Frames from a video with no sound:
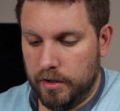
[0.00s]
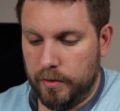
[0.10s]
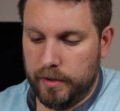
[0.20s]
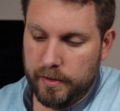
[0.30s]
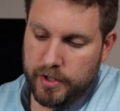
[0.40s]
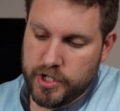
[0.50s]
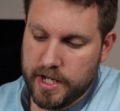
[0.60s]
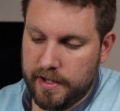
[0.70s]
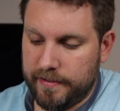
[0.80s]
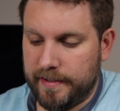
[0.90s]
we
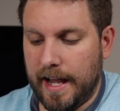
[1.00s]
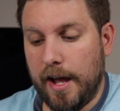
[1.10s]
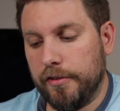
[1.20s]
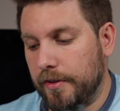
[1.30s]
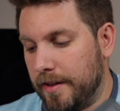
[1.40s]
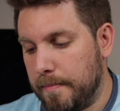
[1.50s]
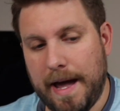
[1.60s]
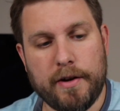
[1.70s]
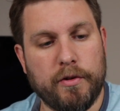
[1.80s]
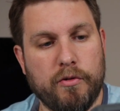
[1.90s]
shall see. I also had the
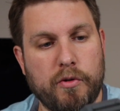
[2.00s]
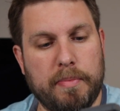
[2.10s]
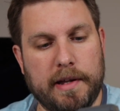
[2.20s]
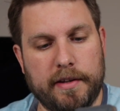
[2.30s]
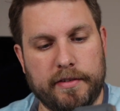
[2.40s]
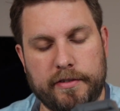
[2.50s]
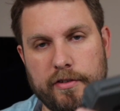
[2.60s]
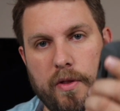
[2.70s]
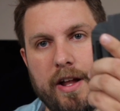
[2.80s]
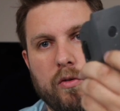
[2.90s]
battery replaced,
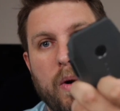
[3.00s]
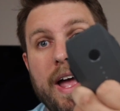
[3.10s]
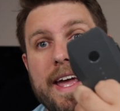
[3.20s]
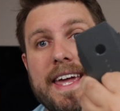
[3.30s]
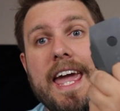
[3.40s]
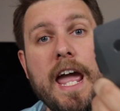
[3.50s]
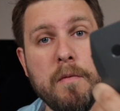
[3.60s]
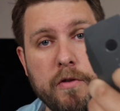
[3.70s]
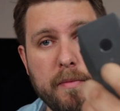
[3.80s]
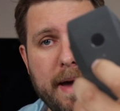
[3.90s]
so that's why it came with a